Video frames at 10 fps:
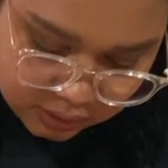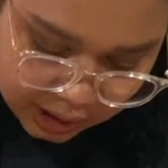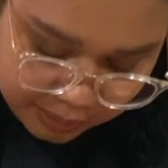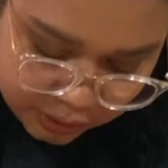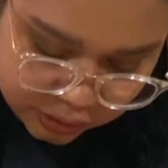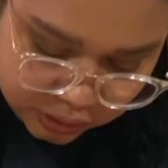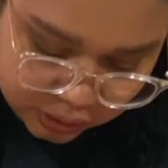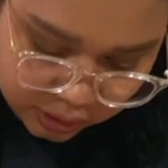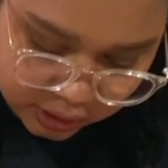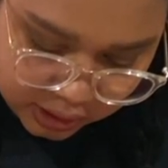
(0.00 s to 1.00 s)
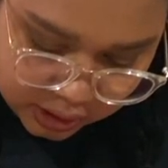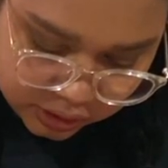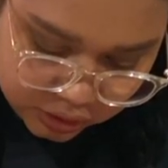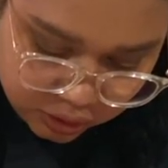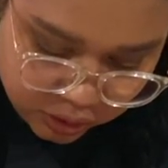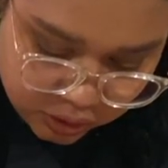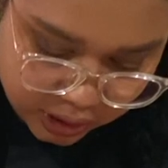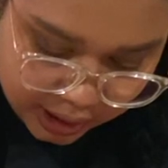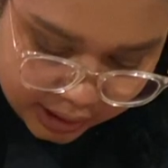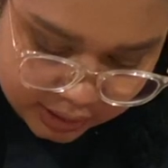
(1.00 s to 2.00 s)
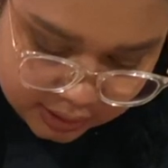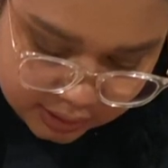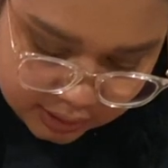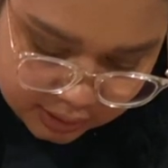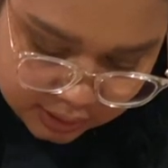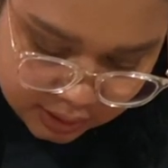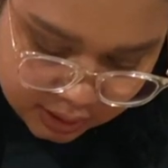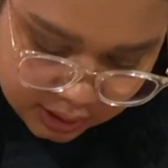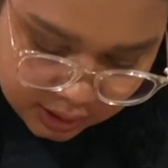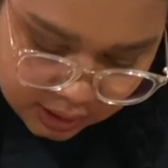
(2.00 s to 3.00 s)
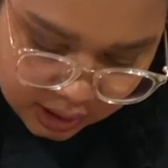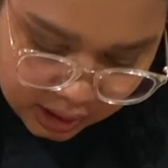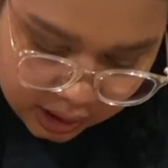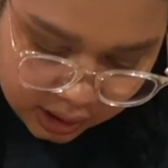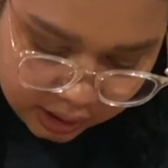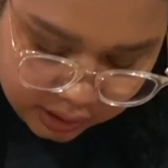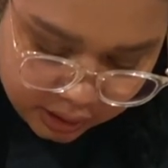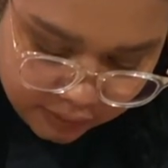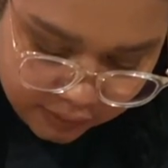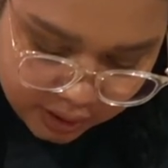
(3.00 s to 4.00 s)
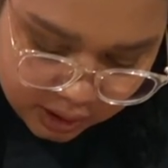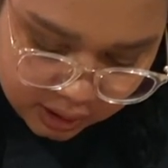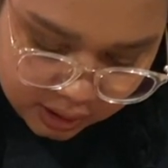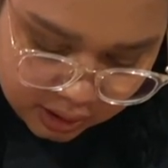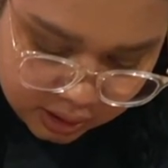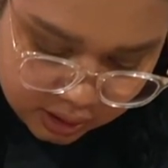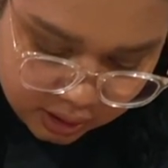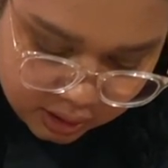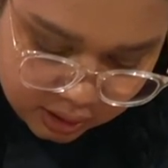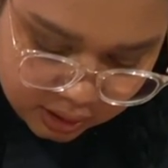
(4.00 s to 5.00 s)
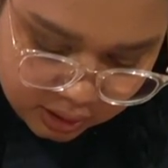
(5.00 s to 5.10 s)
I'm also gonna show you guys, and I'll leave it in the